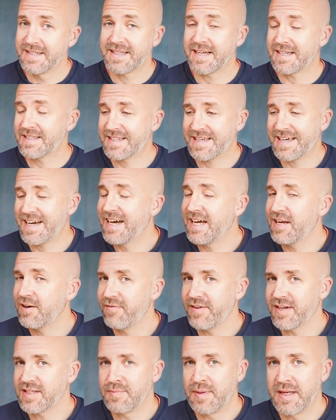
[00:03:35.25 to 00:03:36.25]
That kind
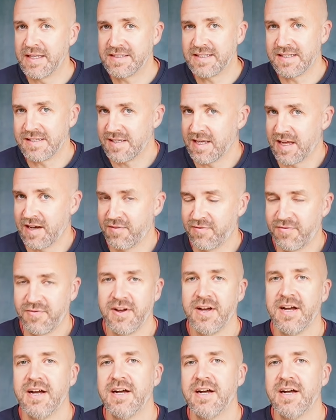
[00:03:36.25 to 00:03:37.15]
of explains itself.